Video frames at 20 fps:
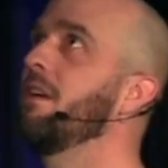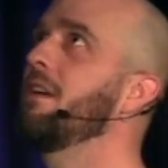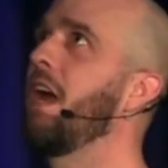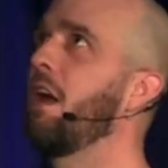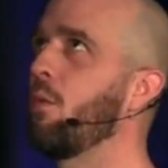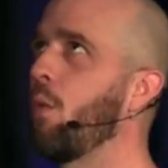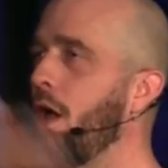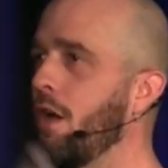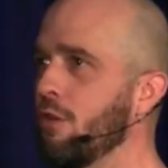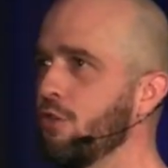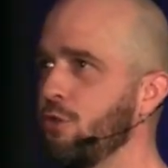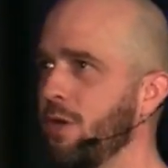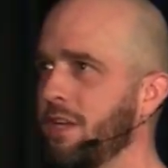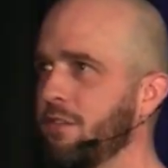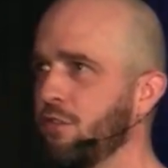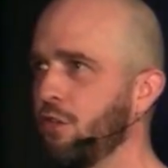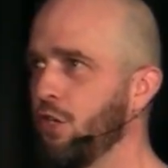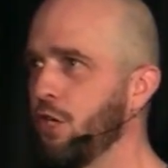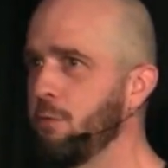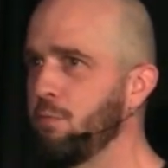God, why don't you
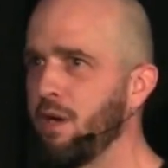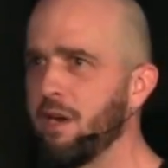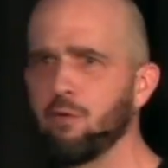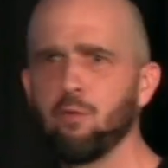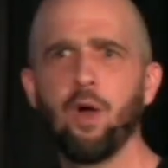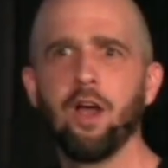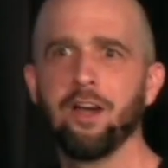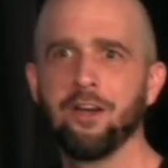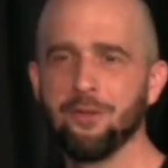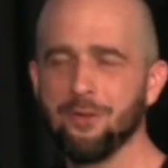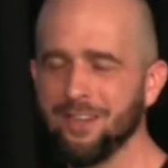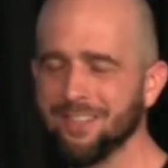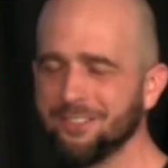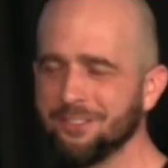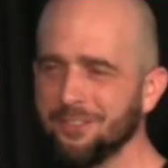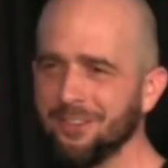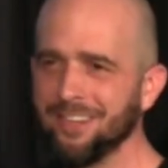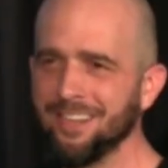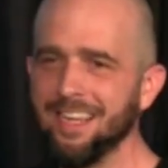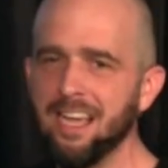answer her prayer? Why are you
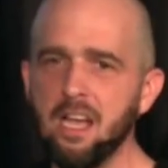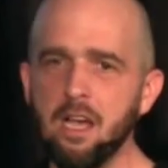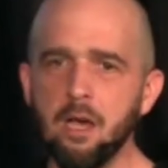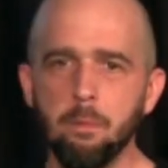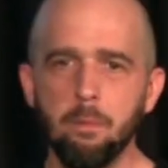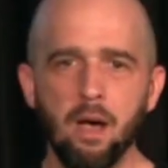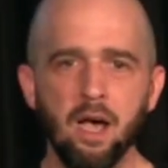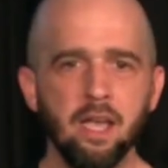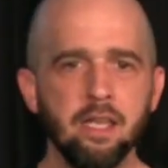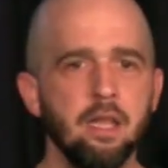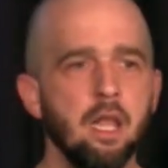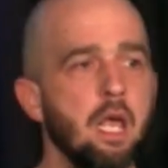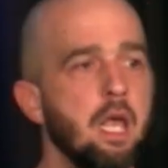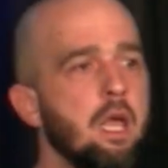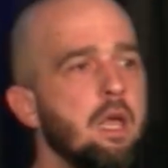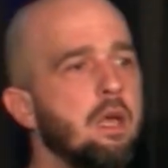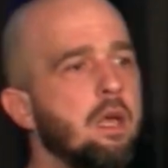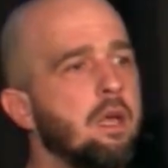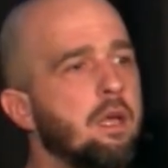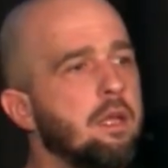answering mine?
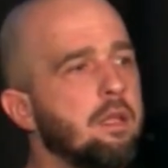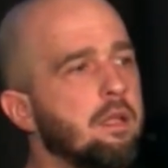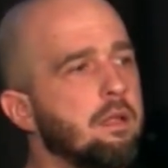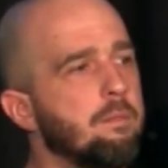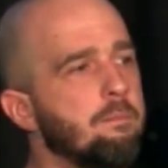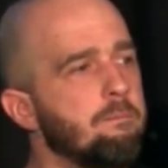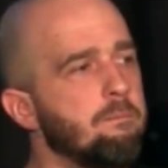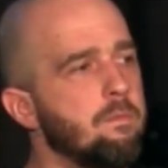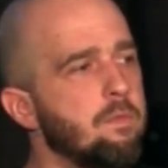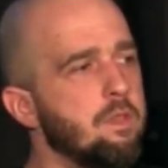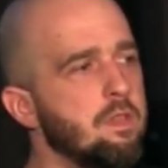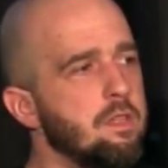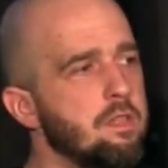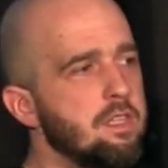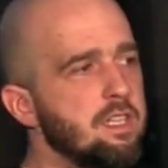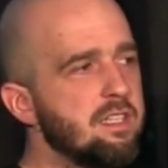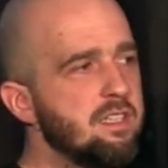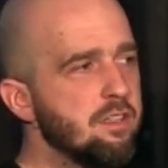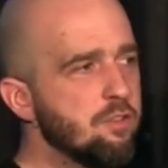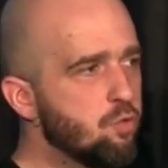
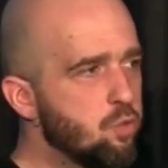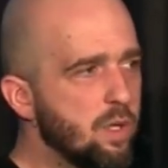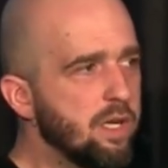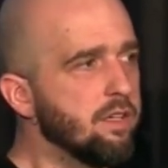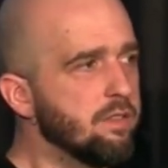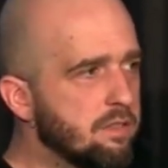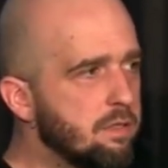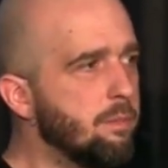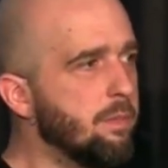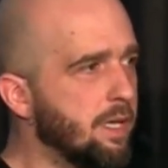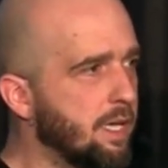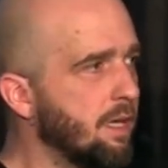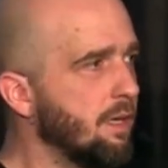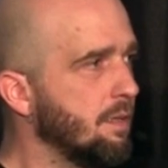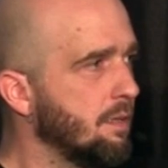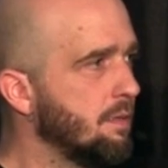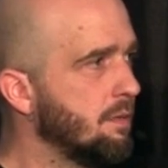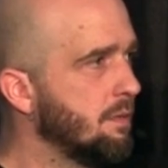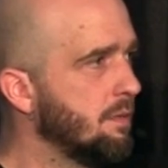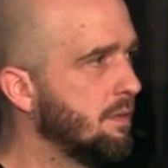This is real to me.
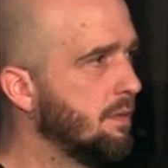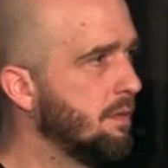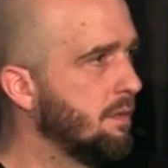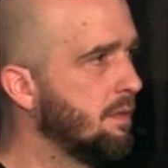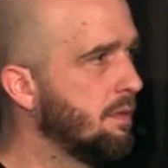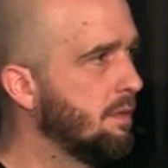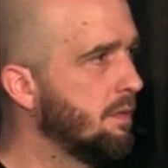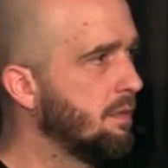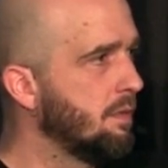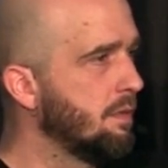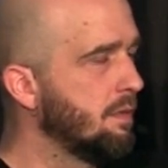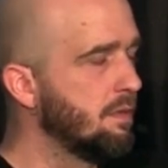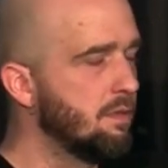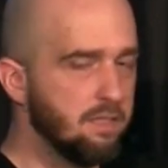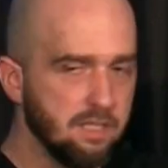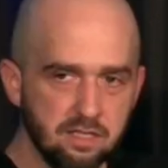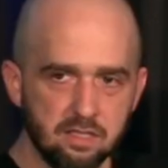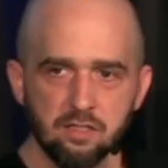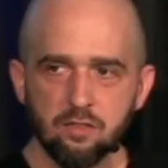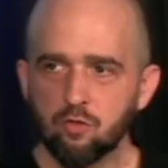
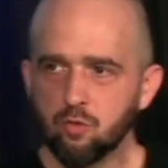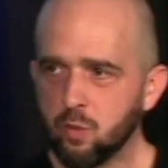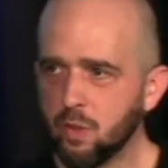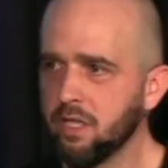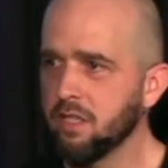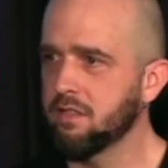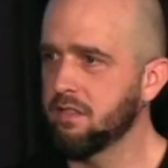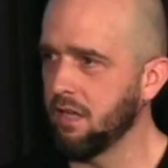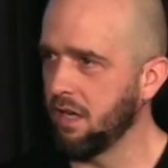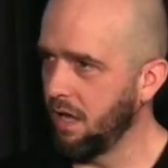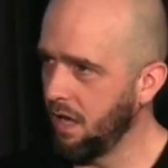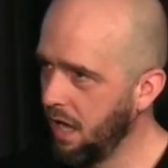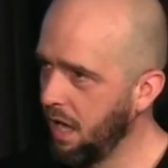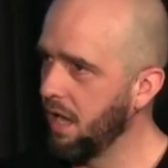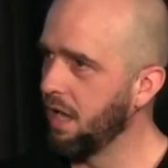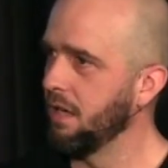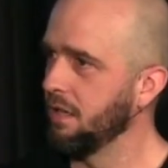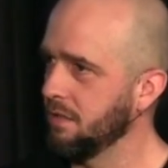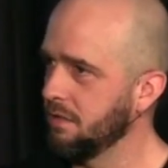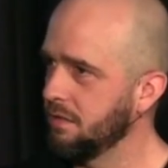This is real to
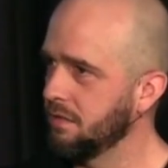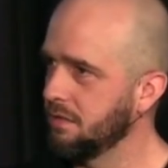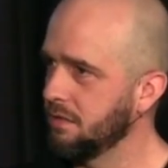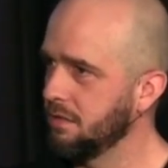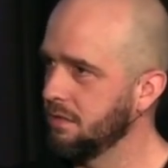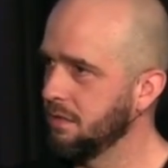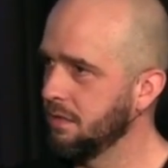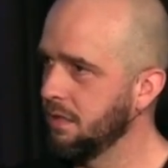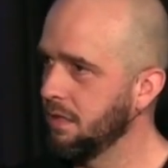us.